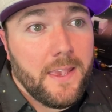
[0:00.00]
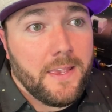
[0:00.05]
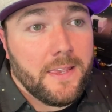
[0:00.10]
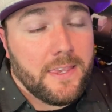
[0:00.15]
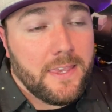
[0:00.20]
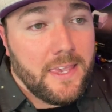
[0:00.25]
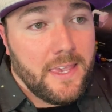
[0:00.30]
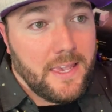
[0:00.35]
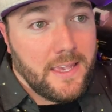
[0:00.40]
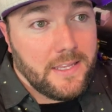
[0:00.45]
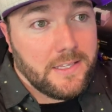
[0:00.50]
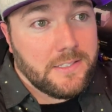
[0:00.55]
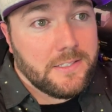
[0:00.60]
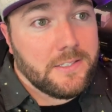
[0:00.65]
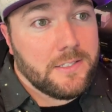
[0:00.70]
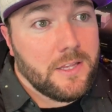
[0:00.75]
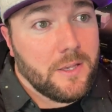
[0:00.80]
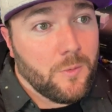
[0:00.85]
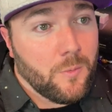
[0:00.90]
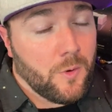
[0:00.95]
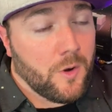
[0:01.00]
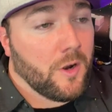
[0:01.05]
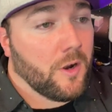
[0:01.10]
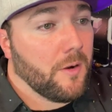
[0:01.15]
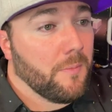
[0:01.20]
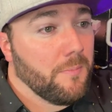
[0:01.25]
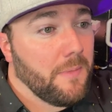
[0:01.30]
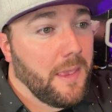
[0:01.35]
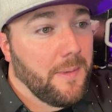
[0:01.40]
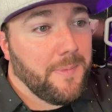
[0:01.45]
Kids that were
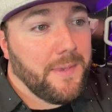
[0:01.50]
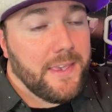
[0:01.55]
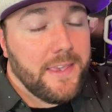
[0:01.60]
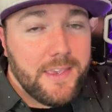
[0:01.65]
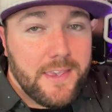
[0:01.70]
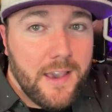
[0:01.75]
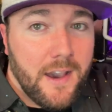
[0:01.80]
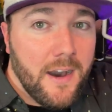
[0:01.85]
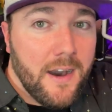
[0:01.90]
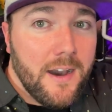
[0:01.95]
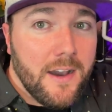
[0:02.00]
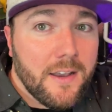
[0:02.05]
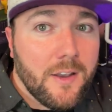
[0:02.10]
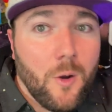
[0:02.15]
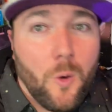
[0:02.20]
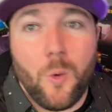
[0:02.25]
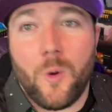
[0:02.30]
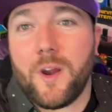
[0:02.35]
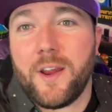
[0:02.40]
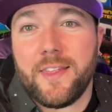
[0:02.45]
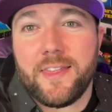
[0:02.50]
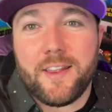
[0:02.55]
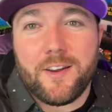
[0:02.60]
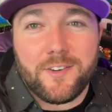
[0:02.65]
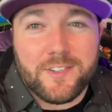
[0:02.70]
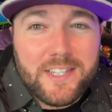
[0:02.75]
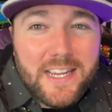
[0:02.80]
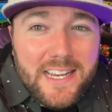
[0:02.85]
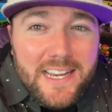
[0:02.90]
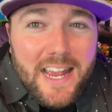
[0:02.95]
maybe young or in their
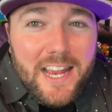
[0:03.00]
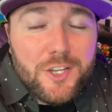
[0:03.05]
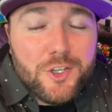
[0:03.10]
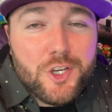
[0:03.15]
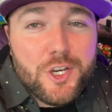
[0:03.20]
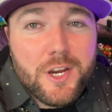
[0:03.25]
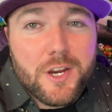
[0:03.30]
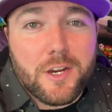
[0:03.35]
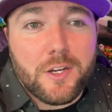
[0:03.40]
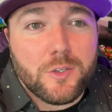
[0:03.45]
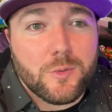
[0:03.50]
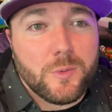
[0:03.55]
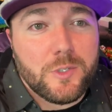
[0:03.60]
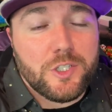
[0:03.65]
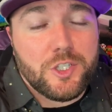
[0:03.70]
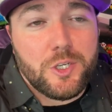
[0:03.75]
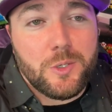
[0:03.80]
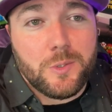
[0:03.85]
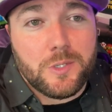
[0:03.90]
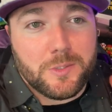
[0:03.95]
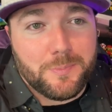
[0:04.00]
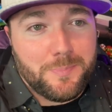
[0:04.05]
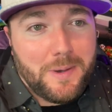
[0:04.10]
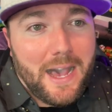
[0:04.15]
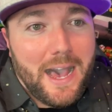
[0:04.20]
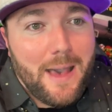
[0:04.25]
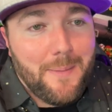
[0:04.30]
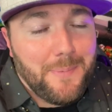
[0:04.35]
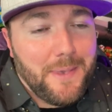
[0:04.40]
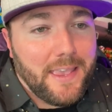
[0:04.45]
teenage years when she was
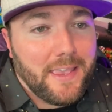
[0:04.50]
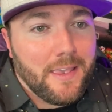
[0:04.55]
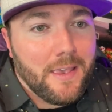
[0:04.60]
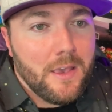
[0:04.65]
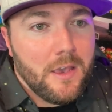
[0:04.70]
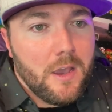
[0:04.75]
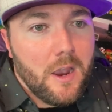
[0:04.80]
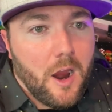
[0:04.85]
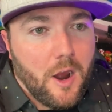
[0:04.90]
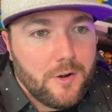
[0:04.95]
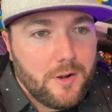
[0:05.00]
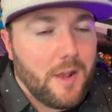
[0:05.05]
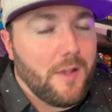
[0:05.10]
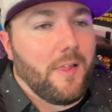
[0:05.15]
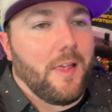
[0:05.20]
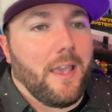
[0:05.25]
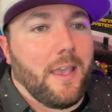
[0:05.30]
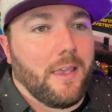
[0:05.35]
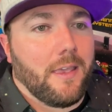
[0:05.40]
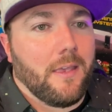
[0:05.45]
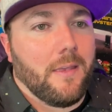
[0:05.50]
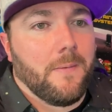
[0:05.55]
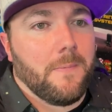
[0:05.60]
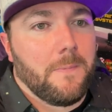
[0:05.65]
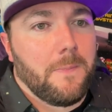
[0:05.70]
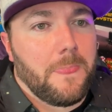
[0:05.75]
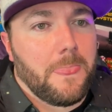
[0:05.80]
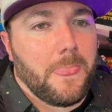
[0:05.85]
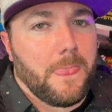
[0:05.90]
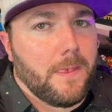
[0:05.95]
popping are now like,
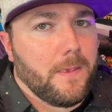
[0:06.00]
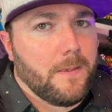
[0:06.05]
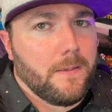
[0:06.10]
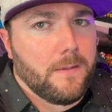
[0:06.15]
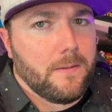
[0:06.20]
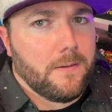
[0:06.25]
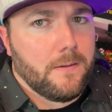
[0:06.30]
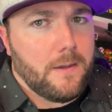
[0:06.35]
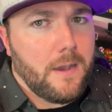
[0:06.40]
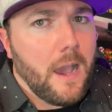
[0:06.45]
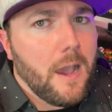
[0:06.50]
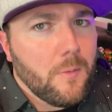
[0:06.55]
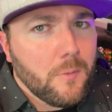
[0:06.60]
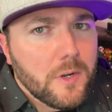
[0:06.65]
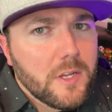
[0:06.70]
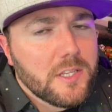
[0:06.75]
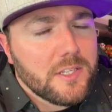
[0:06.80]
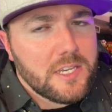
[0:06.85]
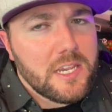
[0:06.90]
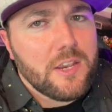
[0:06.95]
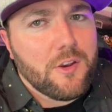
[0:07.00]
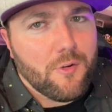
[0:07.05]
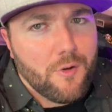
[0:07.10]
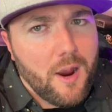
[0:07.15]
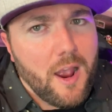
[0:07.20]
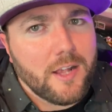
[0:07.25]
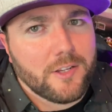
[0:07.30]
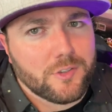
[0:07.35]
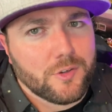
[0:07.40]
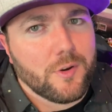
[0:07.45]
I want to see
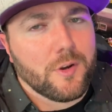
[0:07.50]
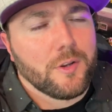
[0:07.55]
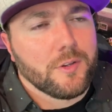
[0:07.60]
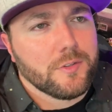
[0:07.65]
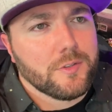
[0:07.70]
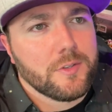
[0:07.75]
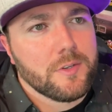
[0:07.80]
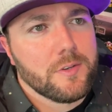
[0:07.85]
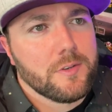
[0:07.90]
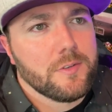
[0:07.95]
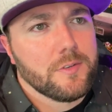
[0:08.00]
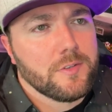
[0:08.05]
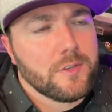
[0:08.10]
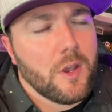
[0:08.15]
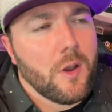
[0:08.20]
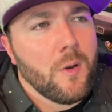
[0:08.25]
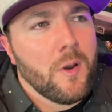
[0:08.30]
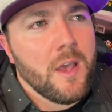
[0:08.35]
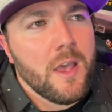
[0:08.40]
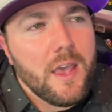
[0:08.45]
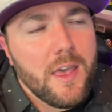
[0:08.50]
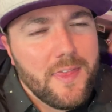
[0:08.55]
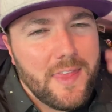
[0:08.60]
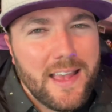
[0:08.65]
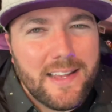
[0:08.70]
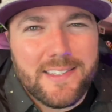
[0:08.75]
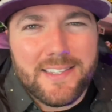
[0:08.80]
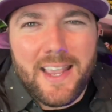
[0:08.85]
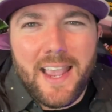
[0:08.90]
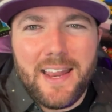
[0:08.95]
Crossroads. So
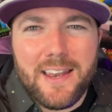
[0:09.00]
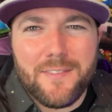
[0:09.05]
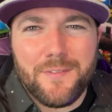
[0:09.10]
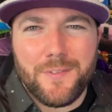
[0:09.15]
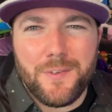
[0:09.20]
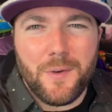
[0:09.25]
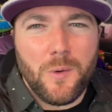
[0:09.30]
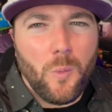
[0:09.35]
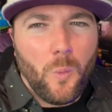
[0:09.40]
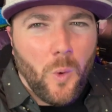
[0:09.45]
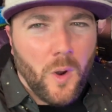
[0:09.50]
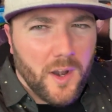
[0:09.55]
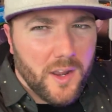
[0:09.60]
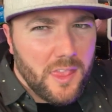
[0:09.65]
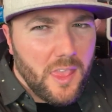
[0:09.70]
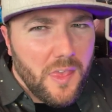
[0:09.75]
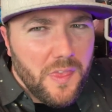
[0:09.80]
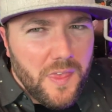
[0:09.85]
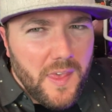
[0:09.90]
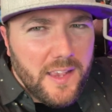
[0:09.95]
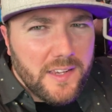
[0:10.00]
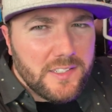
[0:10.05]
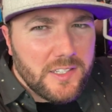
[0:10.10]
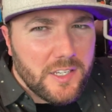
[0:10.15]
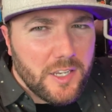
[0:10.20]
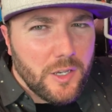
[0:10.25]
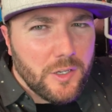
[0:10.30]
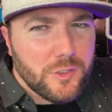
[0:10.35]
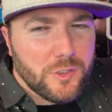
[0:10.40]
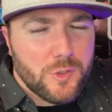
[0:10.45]
that's kind of one of the things that
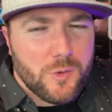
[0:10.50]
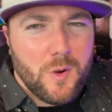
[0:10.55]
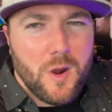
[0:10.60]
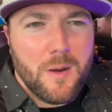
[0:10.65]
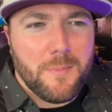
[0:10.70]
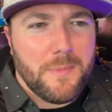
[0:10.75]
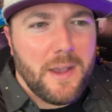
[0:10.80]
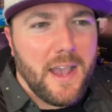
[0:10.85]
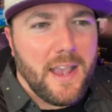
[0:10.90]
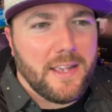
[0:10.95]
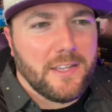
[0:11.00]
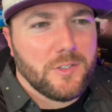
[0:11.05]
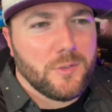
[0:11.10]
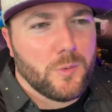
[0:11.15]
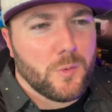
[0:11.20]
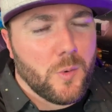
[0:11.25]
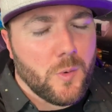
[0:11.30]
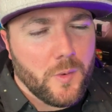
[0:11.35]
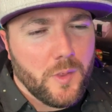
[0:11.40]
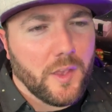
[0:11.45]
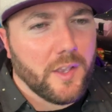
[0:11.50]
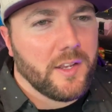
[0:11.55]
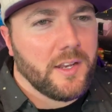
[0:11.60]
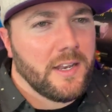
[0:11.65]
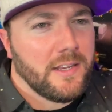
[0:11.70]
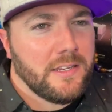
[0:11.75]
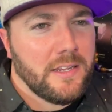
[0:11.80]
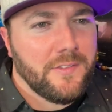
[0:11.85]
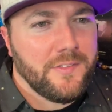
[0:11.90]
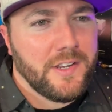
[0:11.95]
goes through our minds when we're looking
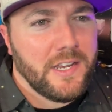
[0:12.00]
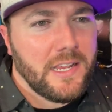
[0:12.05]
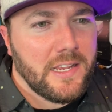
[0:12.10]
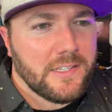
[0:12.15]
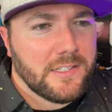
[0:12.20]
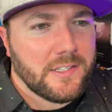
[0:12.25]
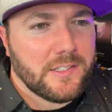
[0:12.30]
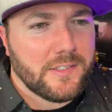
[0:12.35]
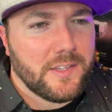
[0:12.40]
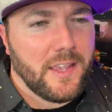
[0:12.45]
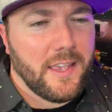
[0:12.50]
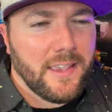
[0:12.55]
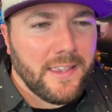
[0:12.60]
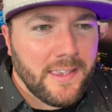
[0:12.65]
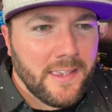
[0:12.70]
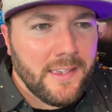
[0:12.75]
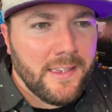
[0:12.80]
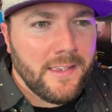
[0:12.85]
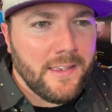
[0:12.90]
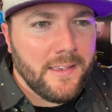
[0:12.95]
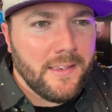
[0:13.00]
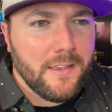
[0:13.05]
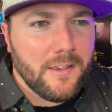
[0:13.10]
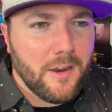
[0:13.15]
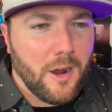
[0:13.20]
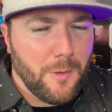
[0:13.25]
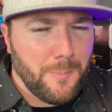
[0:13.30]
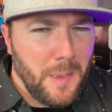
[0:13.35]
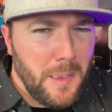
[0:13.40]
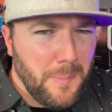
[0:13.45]
at DVDs is like,
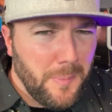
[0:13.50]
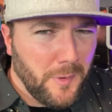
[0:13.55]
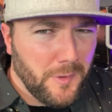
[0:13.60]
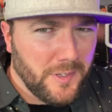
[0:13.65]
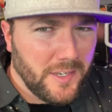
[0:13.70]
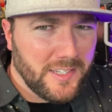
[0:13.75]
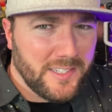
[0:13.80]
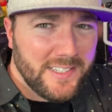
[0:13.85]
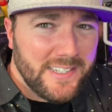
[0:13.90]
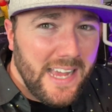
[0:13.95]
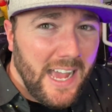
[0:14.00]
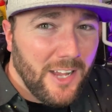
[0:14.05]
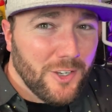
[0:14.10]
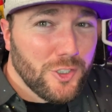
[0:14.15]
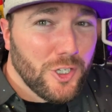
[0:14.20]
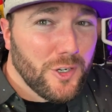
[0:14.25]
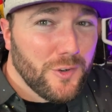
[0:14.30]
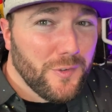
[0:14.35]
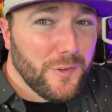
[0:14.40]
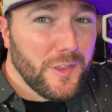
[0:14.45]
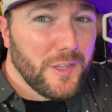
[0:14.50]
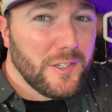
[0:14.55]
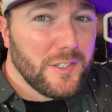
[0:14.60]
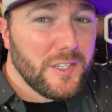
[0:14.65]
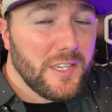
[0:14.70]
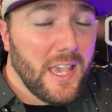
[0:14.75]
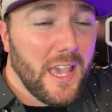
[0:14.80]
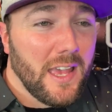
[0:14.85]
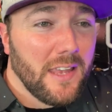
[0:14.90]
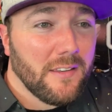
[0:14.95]
are people nostalgic for this
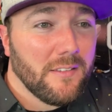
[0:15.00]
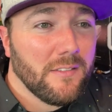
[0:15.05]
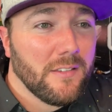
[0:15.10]
yet?